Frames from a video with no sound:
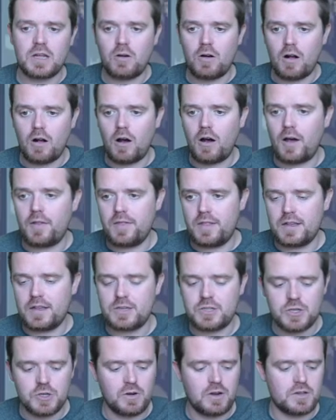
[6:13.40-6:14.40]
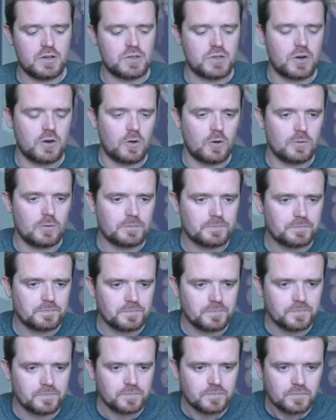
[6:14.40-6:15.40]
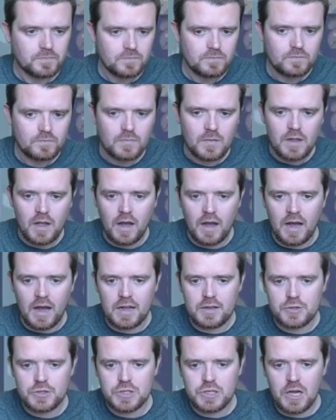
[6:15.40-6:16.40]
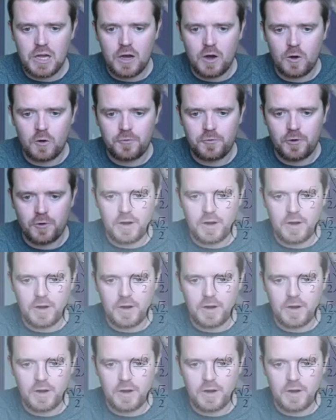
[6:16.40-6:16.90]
are on this unit circle. So, for